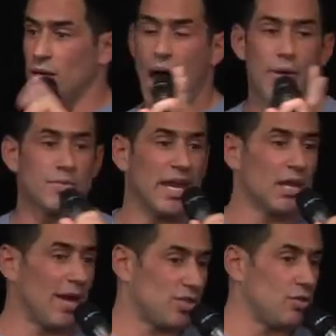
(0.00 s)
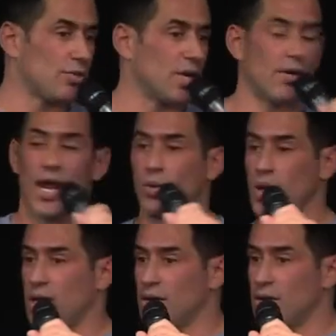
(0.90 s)
I was making about $2-3 grand a
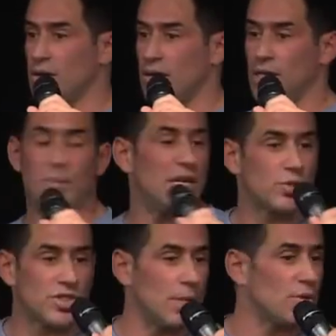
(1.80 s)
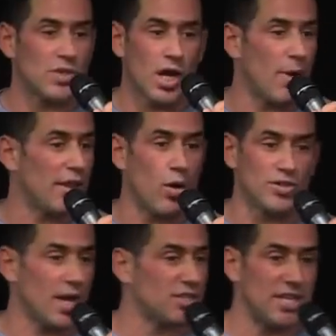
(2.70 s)
week. Pitch was simple. Started by the
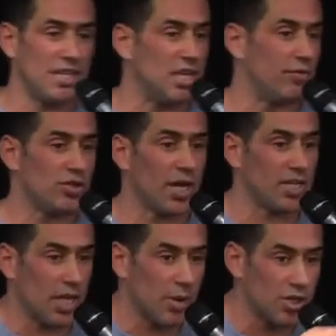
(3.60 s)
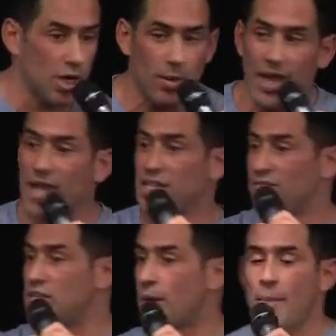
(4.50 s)
wholesale steak, seafood, chicken. I'll tell you what, I'll show you. I got to take Visa. I